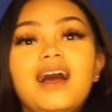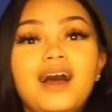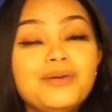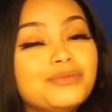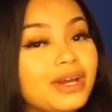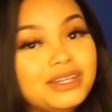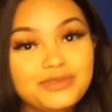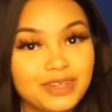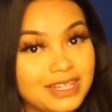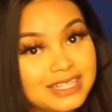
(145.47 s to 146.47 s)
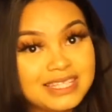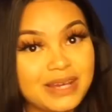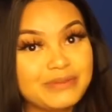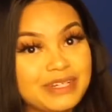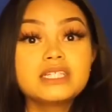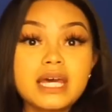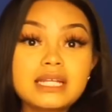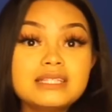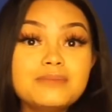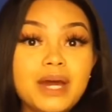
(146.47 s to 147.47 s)
I'm ready for this summer. Shout
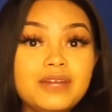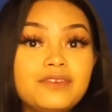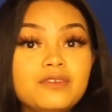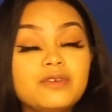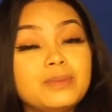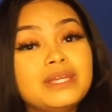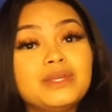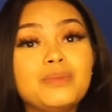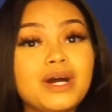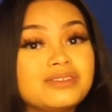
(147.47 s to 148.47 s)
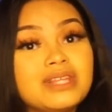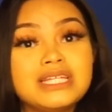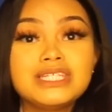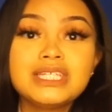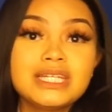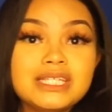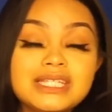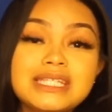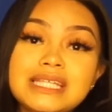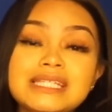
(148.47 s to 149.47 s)
out to Baddieville for being the boss lady she is.
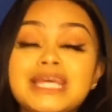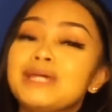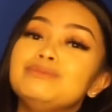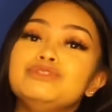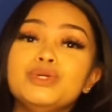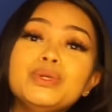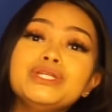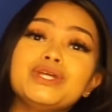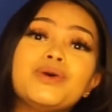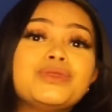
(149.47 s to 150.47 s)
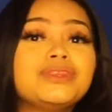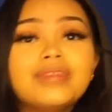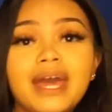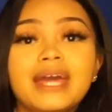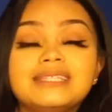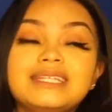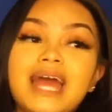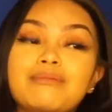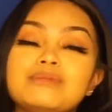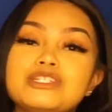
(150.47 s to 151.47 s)
Sis, keep doing your thing. Today,
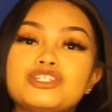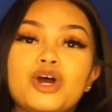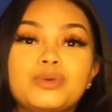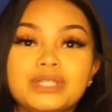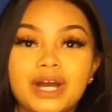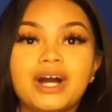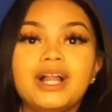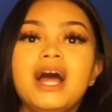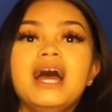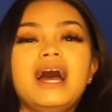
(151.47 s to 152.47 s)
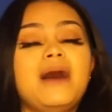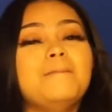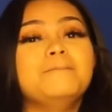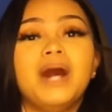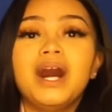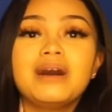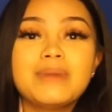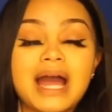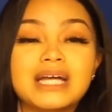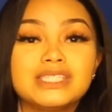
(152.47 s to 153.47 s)
I'm gonna be showing y'all a bomb
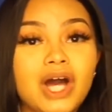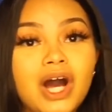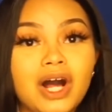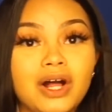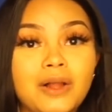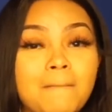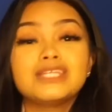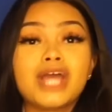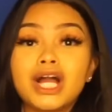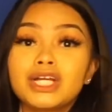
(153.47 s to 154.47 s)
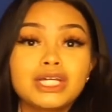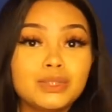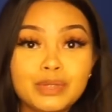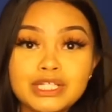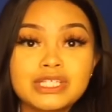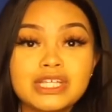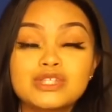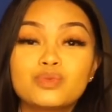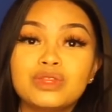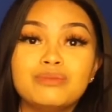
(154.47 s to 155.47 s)
ass haul. Y'all are gonna purchase
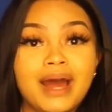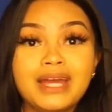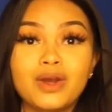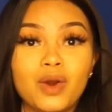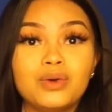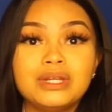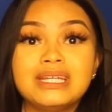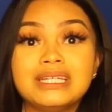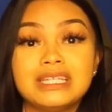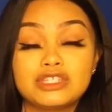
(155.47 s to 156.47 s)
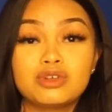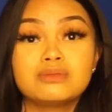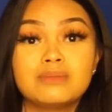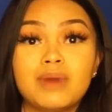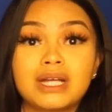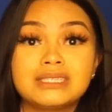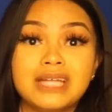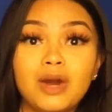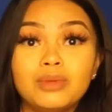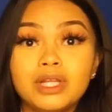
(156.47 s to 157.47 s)
this with my code in the description box
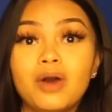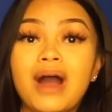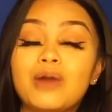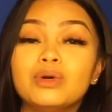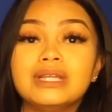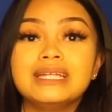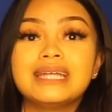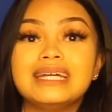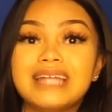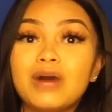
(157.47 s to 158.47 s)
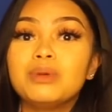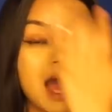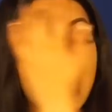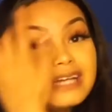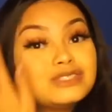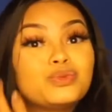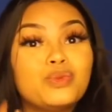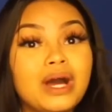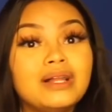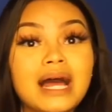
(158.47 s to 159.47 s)
down below. I will link that down below, as
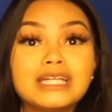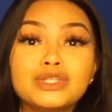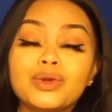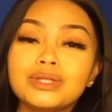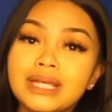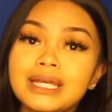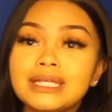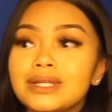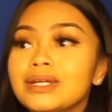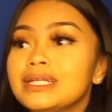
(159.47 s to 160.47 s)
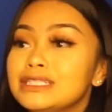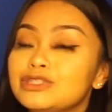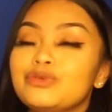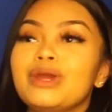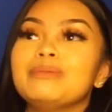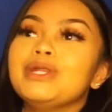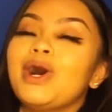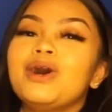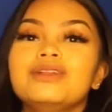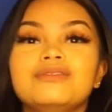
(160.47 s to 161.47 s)
well as her link in her Instagram and
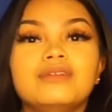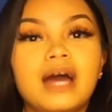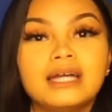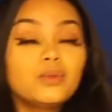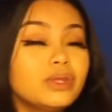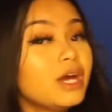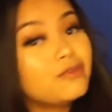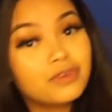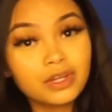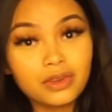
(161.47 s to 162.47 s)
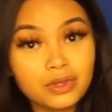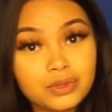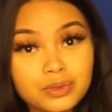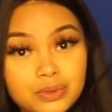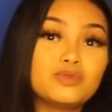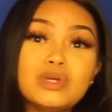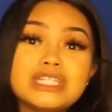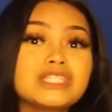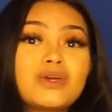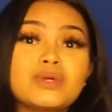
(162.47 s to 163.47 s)
all of that. Without further ado, we
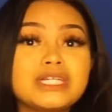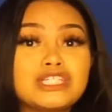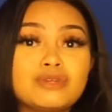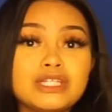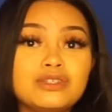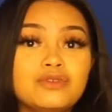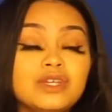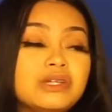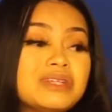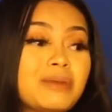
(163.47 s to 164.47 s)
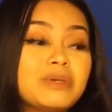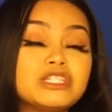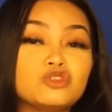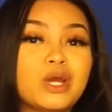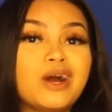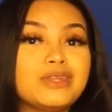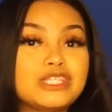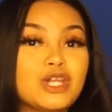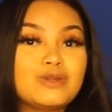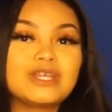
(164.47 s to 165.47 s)
just gonna get straight into the video and I'm gonna try all
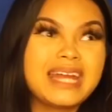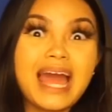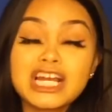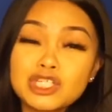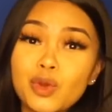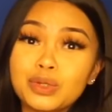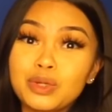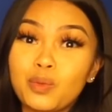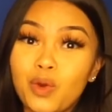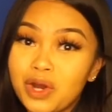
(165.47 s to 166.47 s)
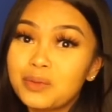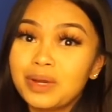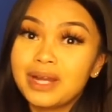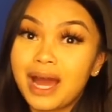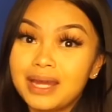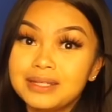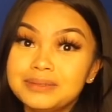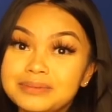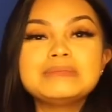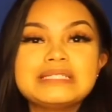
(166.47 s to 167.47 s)
these clothes off. I actually already wore one
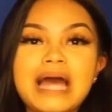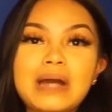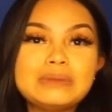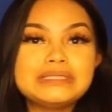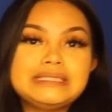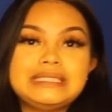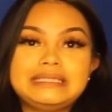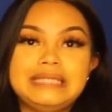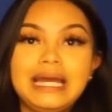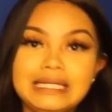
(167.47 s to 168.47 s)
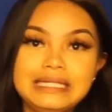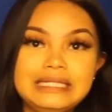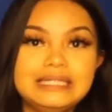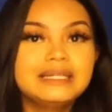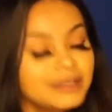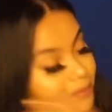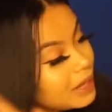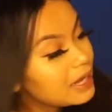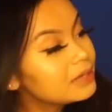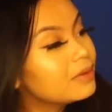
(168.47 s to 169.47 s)
item because I was just excited. But
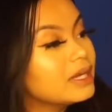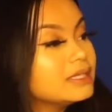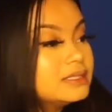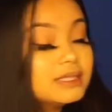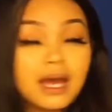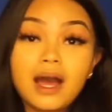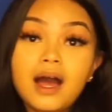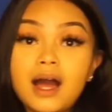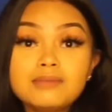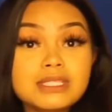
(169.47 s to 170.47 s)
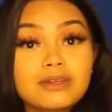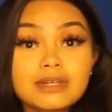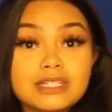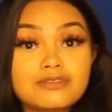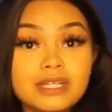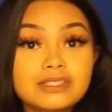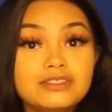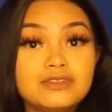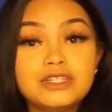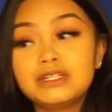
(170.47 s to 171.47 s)
anyways, I'm just gonna get straight into
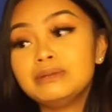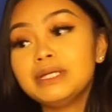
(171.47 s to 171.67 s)
the video.